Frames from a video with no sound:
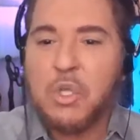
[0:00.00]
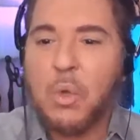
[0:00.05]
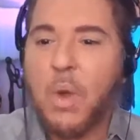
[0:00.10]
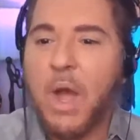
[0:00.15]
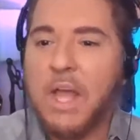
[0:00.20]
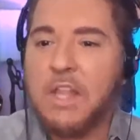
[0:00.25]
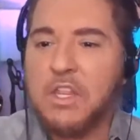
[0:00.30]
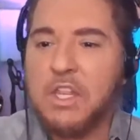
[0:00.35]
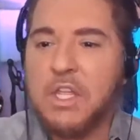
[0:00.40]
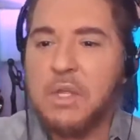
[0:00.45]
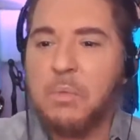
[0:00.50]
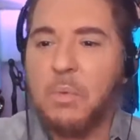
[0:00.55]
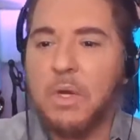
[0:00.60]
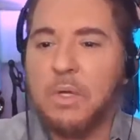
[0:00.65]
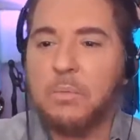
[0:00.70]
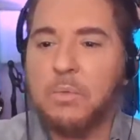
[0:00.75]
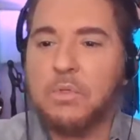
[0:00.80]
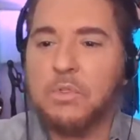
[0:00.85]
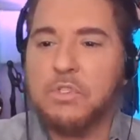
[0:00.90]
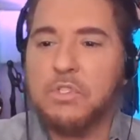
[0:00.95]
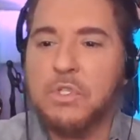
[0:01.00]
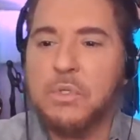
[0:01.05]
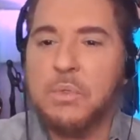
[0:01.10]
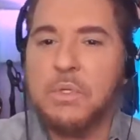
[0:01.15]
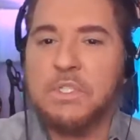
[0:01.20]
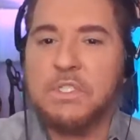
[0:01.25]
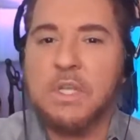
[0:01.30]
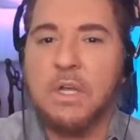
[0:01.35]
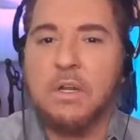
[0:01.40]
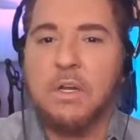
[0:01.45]
so I think what we'll
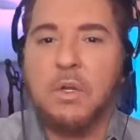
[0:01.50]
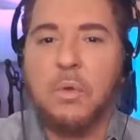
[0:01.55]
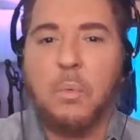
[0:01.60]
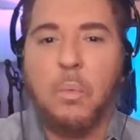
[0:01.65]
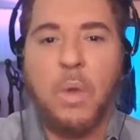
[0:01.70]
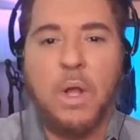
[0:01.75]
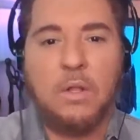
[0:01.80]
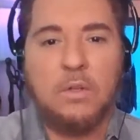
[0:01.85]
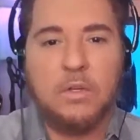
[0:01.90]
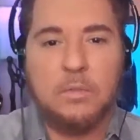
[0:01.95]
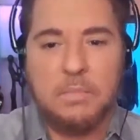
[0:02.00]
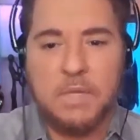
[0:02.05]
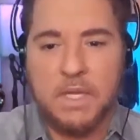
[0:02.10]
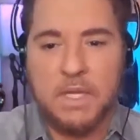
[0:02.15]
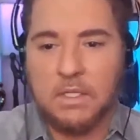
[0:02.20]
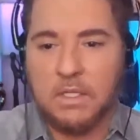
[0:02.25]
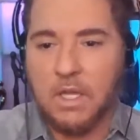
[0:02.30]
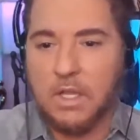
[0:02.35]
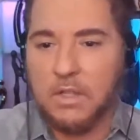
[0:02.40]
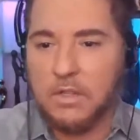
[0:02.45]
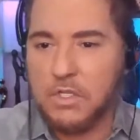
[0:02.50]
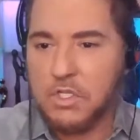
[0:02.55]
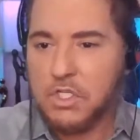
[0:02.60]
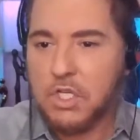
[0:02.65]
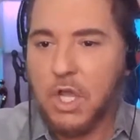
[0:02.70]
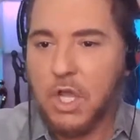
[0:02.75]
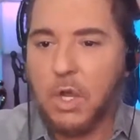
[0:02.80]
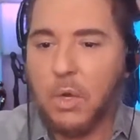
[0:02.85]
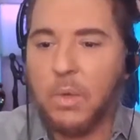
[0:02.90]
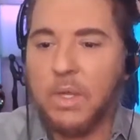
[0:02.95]
do is I'm going to welcome Neil on the
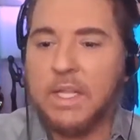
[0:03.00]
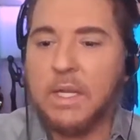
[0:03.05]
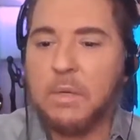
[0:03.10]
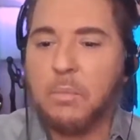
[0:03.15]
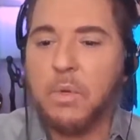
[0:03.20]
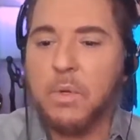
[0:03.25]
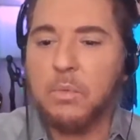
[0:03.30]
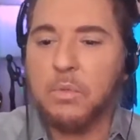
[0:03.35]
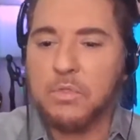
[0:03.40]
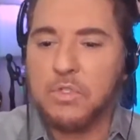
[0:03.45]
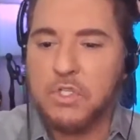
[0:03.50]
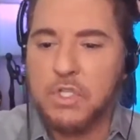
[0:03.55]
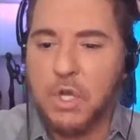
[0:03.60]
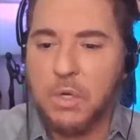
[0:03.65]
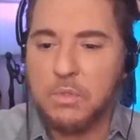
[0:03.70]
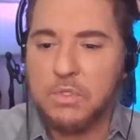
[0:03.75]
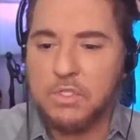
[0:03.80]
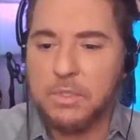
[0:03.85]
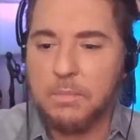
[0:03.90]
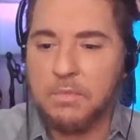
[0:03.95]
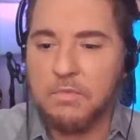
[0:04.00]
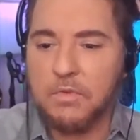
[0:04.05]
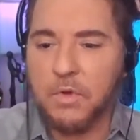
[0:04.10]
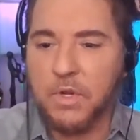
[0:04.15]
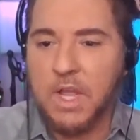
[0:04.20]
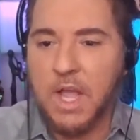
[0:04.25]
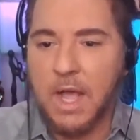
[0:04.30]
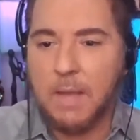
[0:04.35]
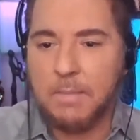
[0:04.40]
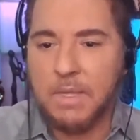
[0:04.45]
show and then we will show some of your
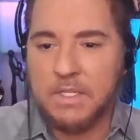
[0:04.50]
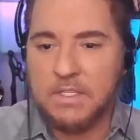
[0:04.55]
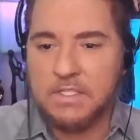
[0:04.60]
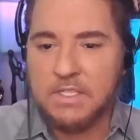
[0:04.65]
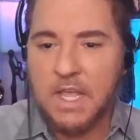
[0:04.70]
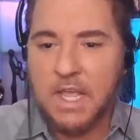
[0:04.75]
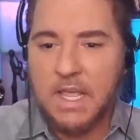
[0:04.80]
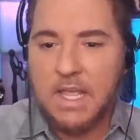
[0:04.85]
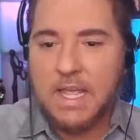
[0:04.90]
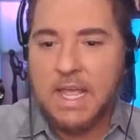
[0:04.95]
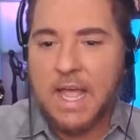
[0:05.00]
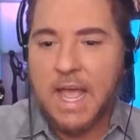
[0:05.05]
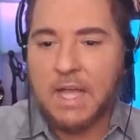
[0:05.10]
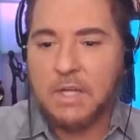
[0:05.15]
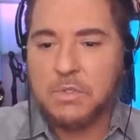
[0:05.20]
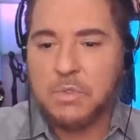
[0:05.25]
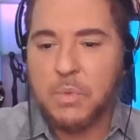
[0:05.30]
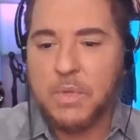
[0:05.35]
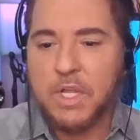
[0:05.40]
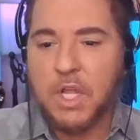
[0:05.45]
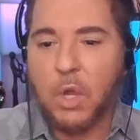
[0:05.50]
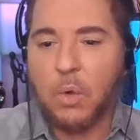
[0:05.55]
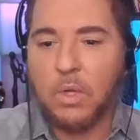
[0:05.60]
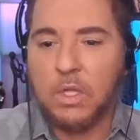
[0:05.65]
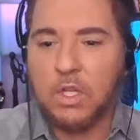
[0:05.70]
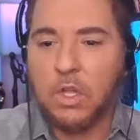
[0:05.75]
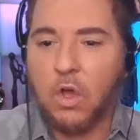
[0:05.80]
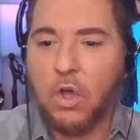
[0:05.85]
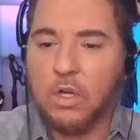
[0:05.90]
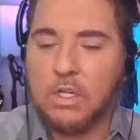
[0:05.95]
comments as we go
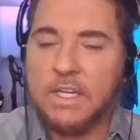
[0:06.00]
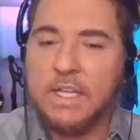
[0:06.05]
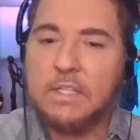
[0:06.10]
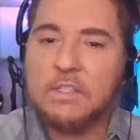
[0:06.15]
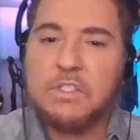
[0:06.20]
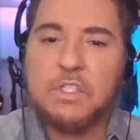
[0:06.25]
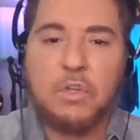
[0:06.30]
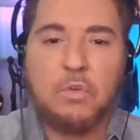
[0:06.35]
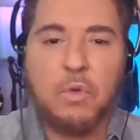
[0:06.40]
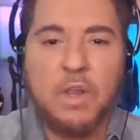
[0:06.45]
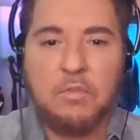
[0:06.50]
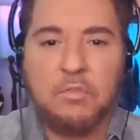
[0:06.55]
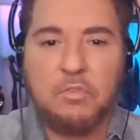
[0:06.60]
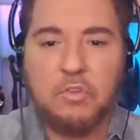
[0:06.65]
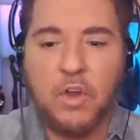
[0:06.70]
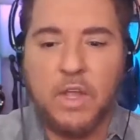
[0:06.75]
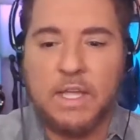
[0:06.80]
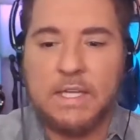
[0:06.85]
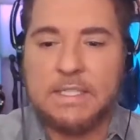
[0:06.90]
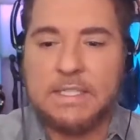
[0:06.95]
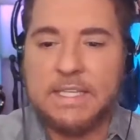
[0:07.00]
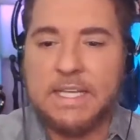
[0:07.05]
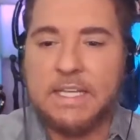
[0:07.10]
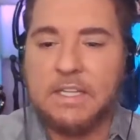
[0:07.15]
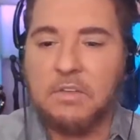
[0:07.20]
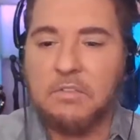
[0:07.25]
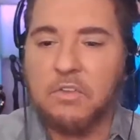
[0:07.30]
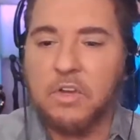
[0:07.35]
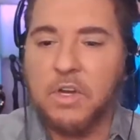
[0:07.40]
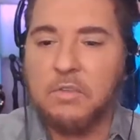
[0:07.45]
along. Neil's a great friend.
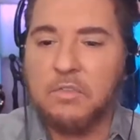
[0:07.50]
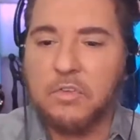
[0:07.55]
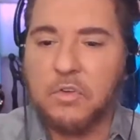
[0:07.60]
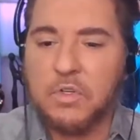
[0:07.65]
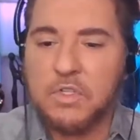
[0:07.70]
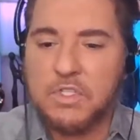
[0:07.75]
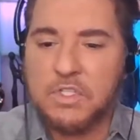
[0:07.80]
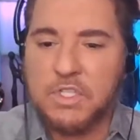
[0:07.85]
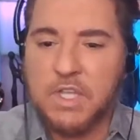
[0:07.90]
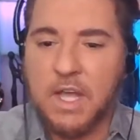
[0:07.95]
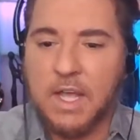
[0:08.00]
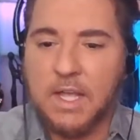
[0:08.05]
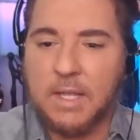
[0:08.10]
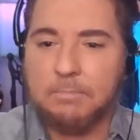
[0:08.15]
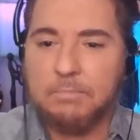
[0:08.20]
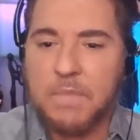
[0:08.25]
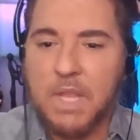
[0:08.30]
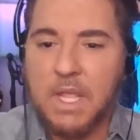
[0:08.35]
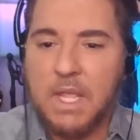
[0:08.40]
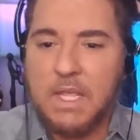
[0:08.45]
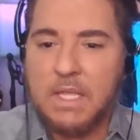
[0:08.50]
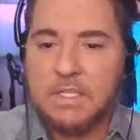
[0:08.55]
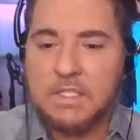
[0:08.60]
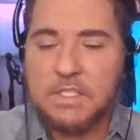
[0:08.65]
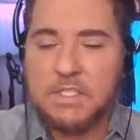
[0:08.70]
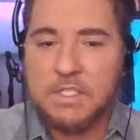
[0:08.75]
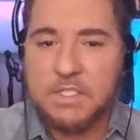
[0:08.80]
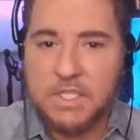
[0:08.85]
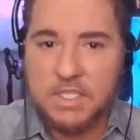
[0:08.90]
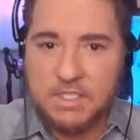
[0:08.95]
Again, the very first time,
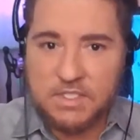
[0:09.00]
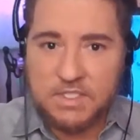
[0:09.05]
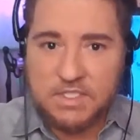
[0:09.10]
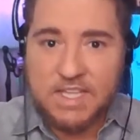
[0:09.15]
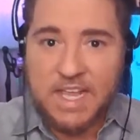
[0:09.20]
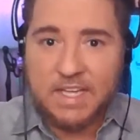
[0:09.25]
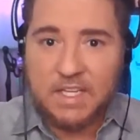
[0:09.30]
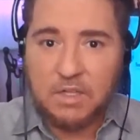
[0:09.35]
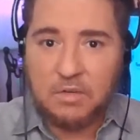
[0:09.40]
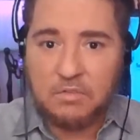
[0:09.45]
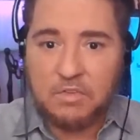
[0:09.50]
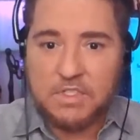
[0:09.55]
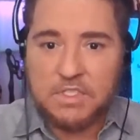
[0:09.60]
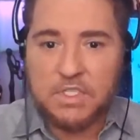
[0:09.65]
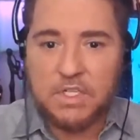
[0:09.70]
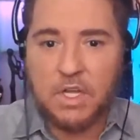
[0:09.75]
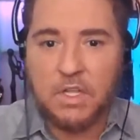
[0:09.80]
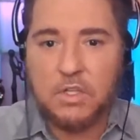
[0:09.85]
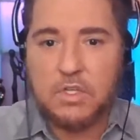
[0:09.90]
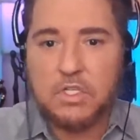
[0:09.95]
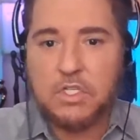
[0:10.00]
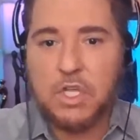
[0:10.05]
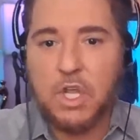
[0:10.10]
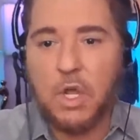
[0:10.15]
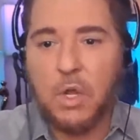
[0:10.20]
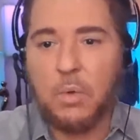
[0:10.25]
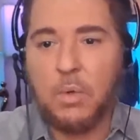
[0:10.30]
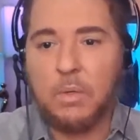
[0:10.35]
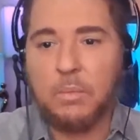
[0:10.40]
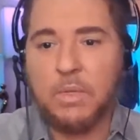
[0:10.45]
this is his second visit on the
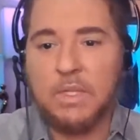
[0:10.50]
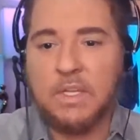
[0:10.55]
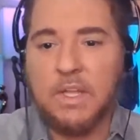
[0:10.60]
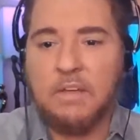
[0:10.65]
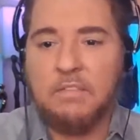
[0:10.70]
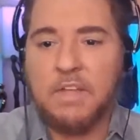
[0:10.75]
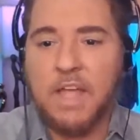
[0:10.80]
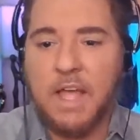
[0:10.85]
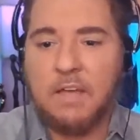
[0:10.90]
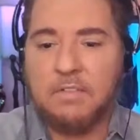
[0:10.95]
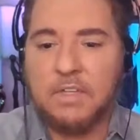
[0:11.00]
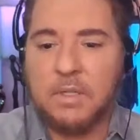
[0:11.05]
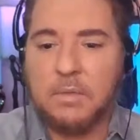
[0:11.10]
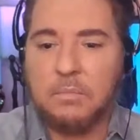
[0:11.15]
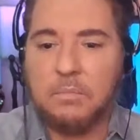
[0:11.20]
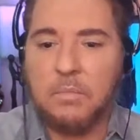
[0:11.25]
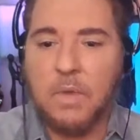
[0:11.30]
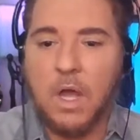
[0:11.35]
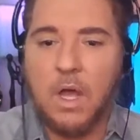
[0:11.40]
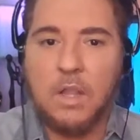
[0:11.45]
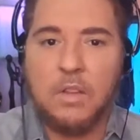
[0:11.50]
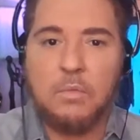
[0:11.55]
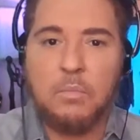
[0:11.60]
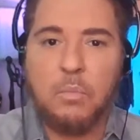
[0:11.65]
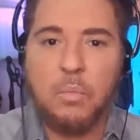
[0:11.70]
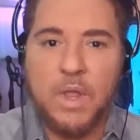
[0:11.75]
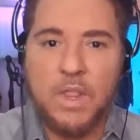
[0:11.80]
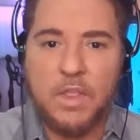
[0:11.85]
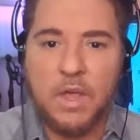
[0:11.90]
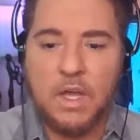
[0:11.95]
show and we love having him
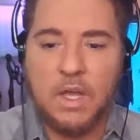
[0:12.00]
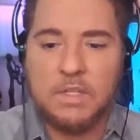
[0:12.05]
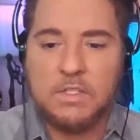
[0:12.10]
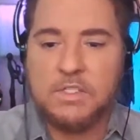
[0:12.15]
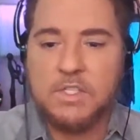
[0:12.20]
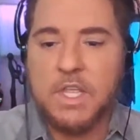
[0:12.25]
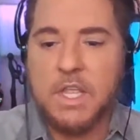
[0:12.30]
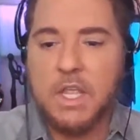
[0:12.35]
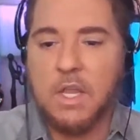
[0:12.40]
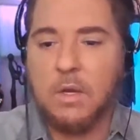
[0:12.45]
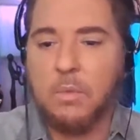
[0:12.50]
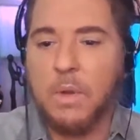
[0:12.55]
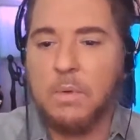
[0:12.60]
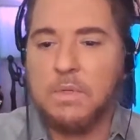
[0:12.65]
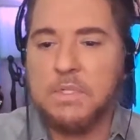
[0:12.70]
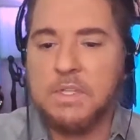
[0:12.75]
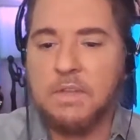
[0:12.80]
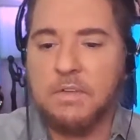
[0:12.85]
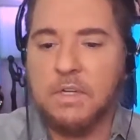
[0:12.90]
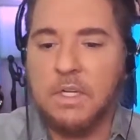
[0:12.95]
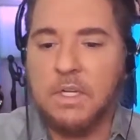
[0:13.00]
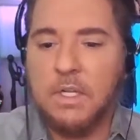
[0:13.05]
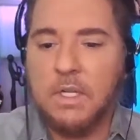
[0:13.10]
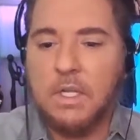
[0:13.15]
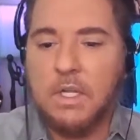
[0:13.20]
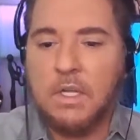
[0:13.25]
on with us here. We always have a,